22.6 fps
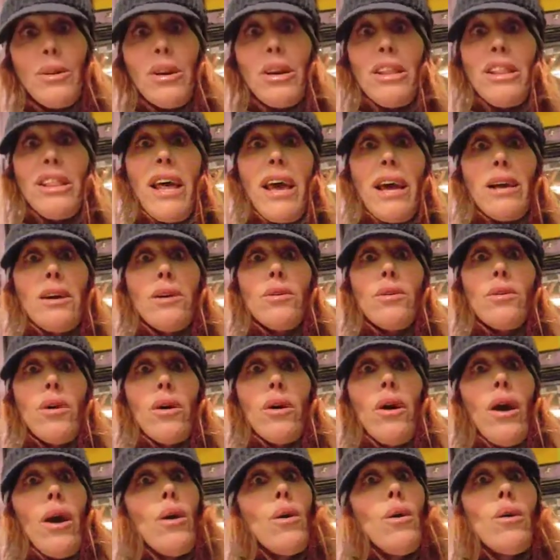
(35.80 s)
to thank
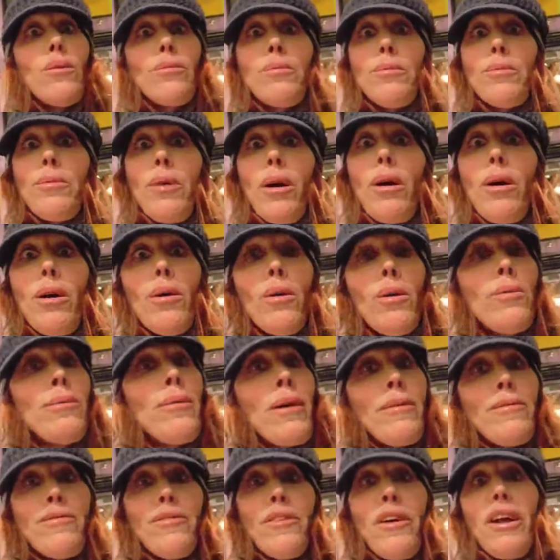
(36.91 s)
all, the, all
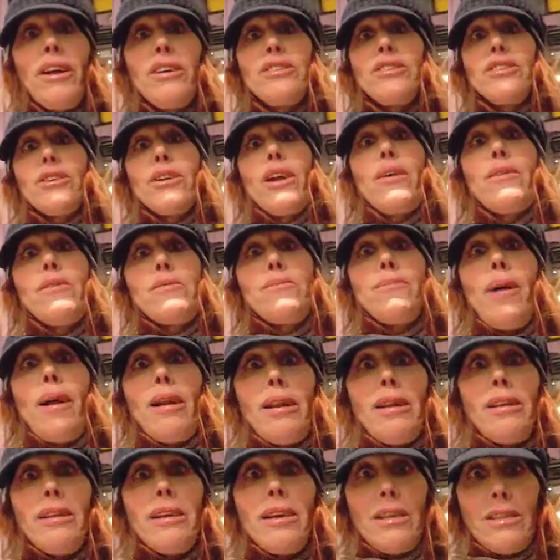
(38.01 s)
my friends and
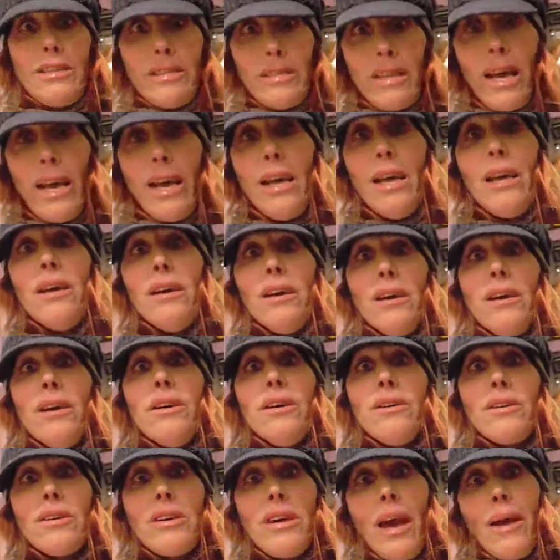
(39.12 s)
everybody that uh,
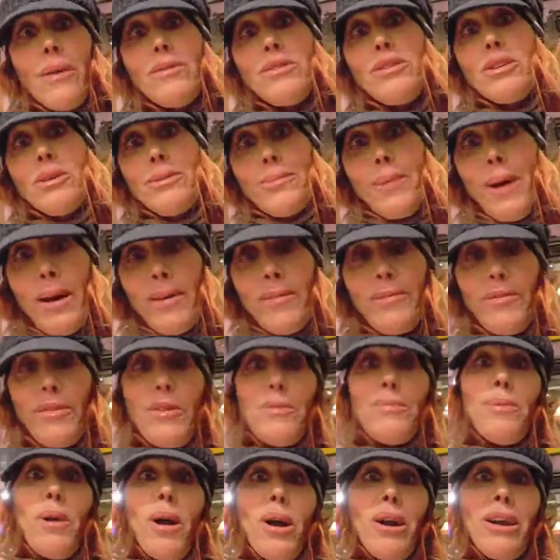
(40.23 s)
came to my flea
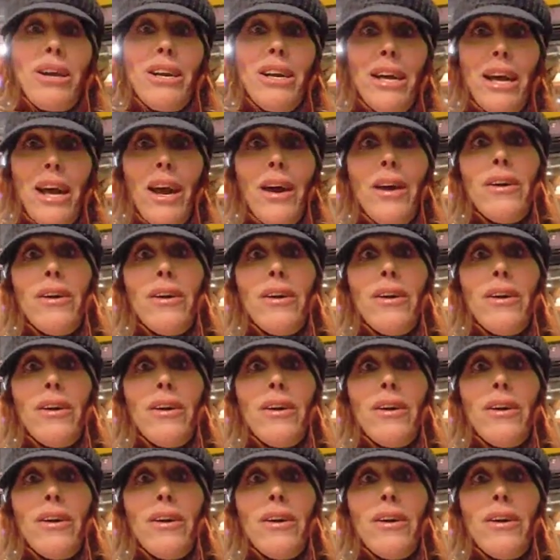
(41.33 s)
market here.